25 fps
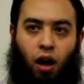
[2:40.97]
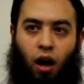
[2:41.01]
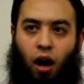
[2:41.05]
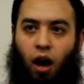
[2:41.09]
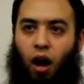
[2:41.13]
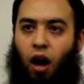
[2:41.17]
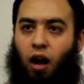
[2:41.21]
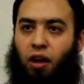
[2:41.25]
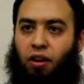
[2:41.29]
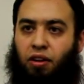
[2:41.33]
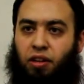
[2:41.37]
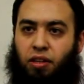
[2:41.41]

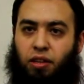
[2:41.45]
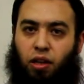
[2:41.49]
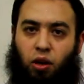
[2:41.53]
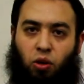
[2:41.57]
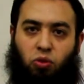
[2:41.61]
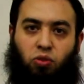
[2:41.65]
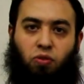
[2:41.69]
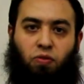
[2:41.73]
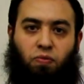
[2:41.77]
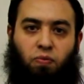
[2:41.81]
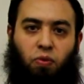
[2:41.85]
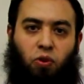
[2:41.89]
I read a
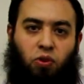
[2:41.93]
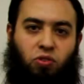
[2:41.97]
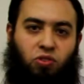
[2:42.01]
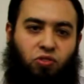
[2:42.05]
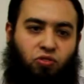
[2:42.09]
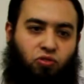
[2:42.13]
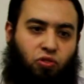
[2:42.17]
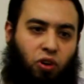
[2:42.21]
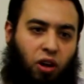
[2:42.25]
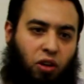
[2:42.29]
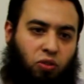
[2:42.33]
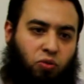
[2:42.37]
lot of books,
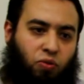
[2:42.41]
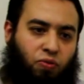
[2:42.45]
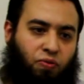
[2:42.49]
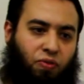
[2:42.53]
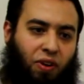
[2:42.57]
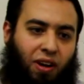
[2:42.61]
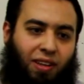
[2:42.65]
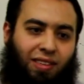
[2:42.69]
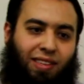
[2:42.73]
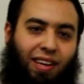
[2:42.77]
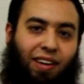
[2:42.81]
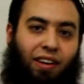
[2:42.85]
try to
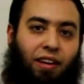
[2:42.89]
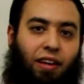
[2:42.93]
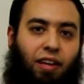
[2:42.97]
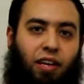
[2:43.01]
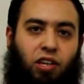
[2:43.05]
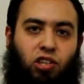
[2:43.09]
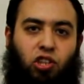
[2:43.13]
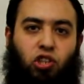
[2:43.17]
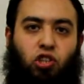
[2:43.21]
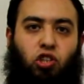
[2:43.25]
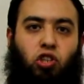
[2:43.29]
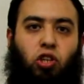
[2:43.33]
find a
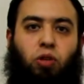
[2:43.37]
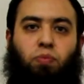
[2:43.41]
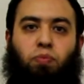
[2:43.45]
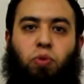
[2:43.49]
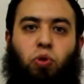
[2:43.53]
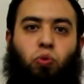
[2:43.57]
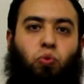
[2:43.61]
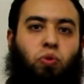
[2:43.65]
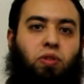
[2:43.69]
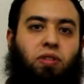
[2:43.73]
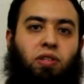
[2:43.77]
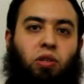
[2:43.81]
relationship
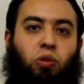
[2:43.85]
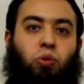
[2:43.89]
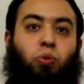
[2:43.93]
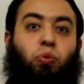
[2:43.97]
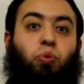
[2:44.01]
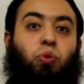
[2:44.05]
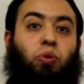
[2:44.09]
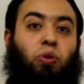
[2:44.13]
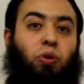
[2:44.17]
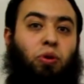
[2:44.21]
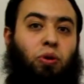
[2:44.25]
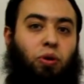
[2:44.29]
between the
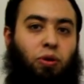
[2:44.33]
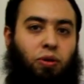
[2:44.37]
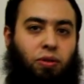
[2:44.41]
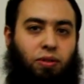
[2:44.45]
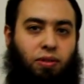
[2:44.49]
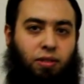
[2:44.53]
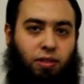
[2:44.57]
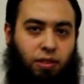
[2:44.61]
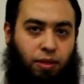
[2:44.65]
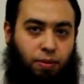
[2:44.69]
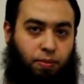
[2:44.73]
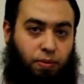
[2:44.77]
two
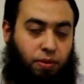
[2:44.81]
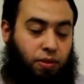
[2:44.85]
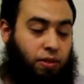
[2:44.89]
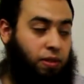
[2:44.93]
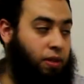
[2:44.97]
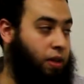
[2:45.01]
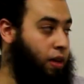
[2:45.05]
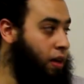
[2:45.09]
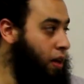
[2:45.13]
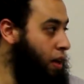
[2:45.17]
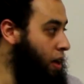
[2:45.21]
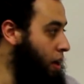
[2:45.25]
concepts,